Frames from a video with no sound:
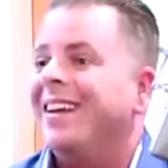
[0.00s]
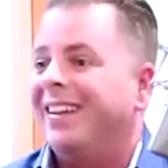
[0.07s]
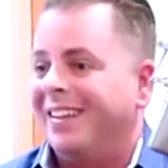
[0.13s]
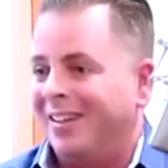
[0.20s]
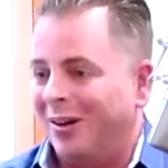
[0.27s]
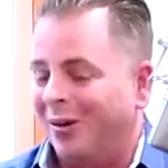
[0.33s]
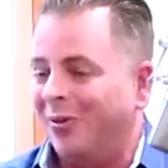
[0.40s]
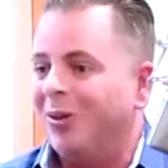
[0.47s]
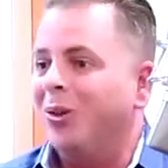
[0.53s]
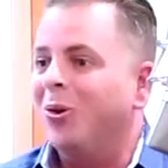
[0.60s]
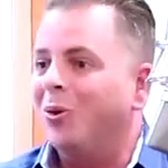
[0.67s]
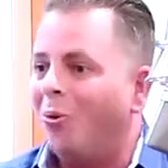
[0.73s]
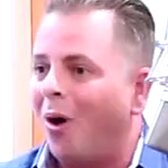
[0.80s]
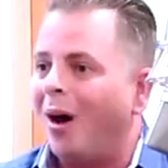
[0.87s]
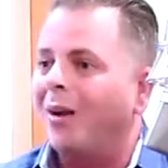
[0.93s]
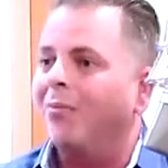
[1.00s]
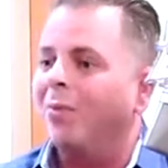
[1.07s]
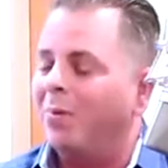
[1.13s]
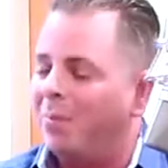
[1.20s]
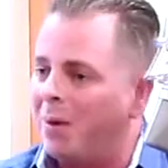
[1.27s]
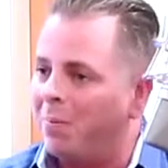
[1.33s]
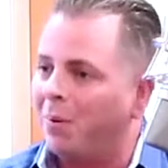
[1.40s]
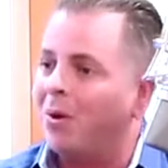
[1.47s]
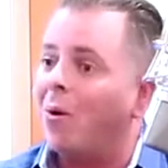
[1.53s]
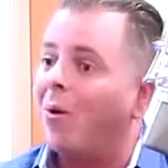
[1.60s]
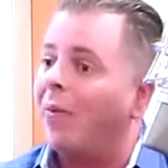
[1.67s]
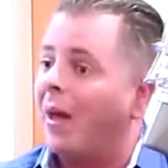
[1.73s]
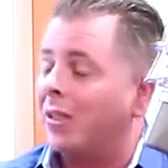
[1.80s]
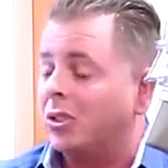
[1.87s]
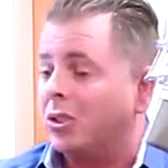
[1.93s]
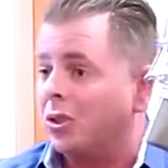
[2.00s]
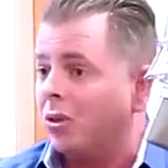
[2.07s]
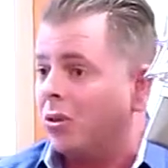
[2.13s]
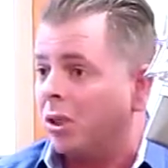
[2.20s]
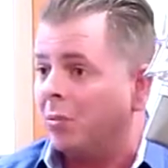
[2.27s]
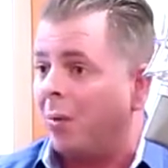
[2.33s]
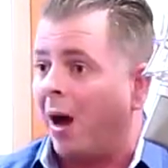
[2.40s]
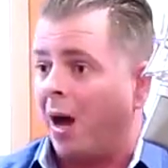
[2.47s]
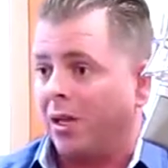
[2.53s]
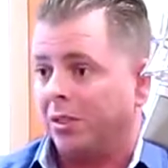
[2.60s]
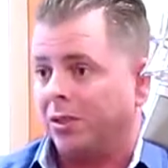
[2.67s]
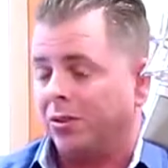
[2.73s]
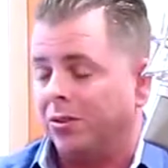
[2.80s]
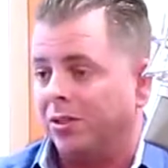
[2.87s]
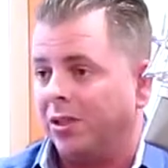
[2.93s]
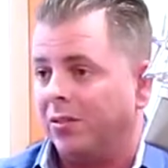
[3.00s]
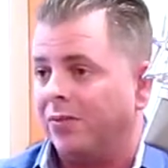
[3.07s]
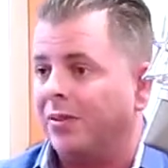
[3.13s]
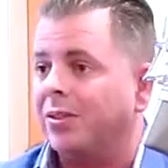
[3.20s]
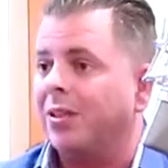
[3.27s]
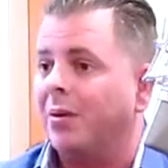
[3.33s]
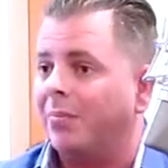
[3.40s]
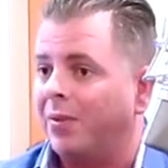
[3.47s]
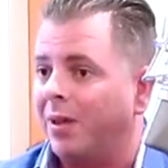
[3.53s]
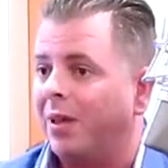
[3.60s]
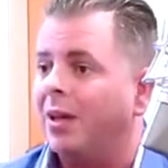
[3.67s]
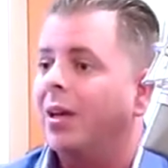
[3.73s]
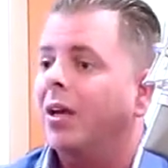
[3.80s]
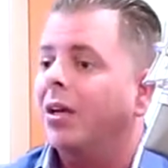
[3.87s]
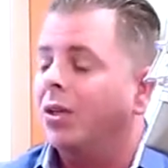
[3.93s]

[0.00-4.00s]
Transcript: You want, when people go in that search box searching for something,